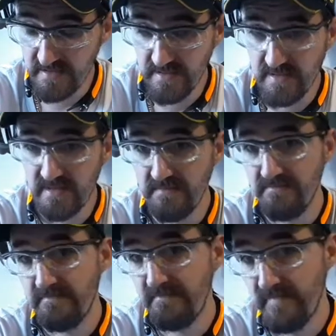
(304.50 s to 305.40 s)
and
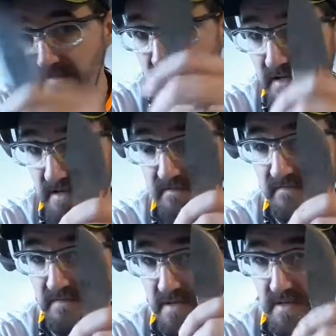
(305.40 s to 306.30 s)

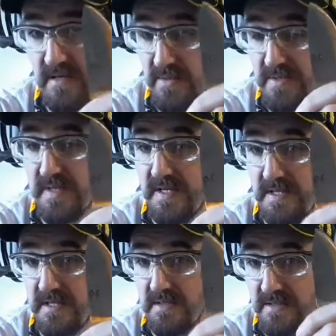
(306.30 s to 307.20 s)
I will say
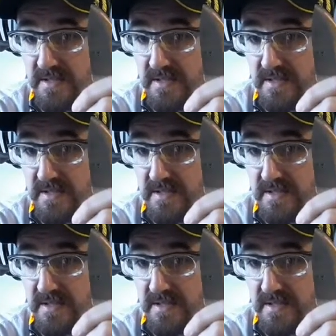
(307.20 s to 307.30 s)
again,